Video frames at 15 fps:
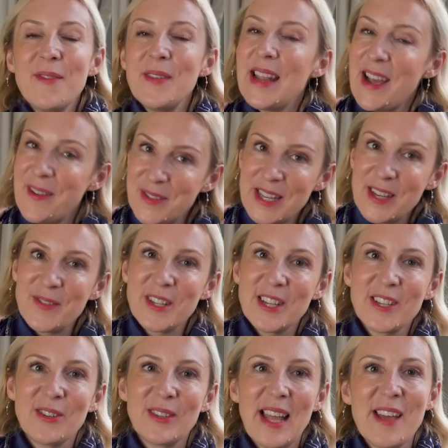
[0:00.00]
Even after you've
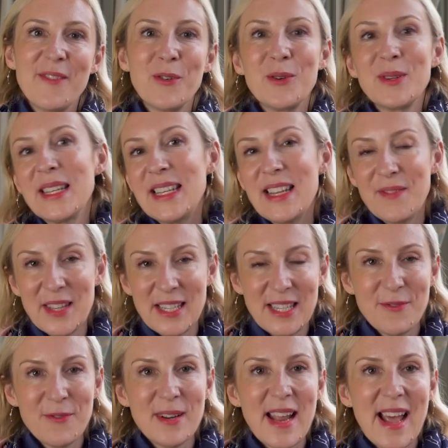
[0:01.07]
done your life audit of the
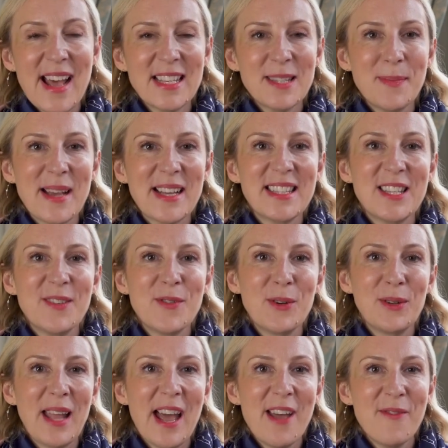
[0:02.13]
different aspects of
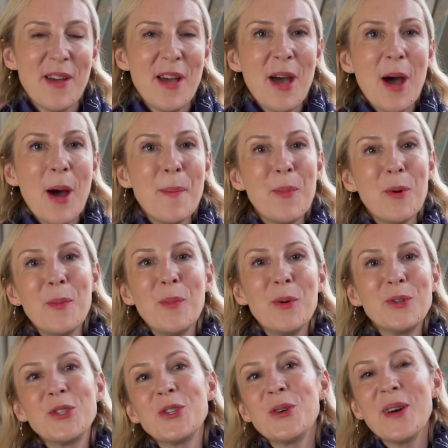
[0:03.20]
your life and brought
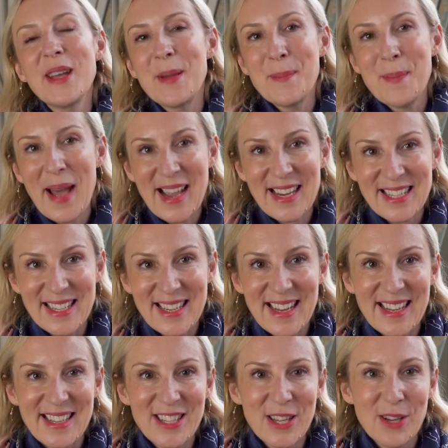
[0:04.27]
more joy and passion
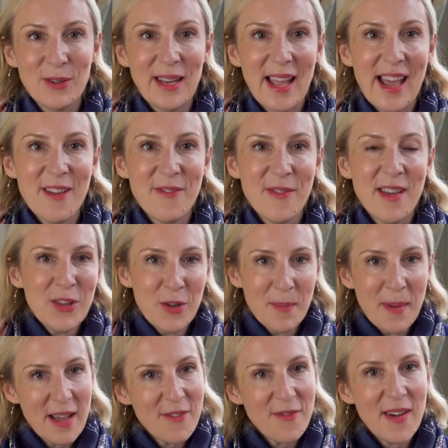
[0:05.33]
into your life, you
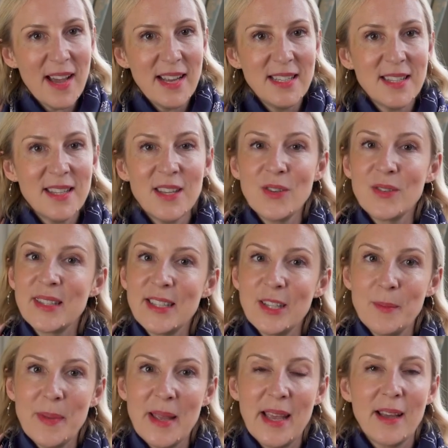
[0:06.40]
might find that you're
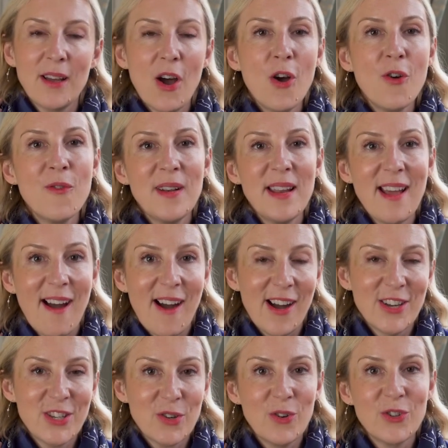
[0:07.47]
still being overly
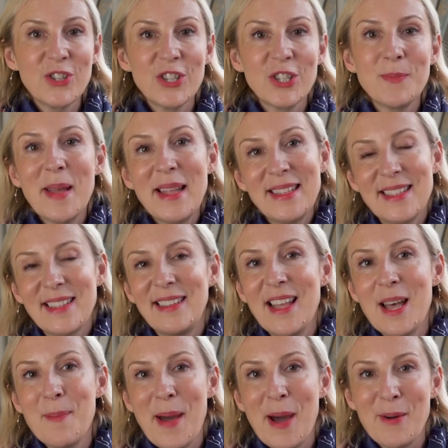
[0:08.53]
harsh or judgmental
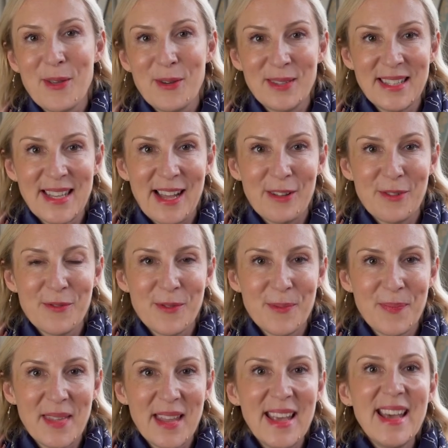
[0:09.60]
about yourself.
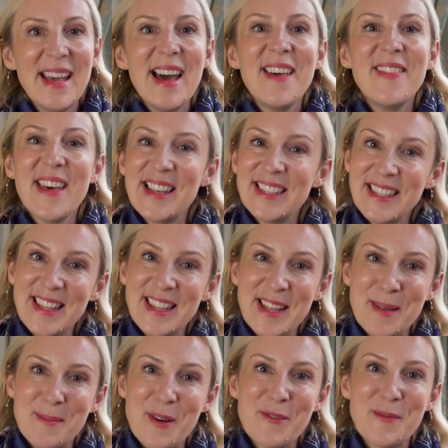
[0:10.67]
And that's the
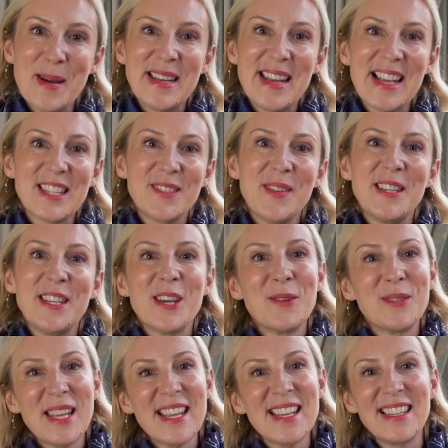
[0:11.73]
theme of my next video.
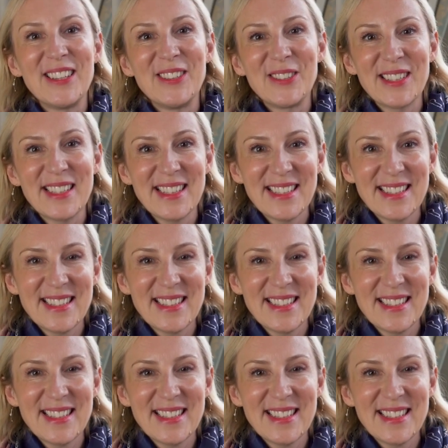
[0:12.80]
Take a look.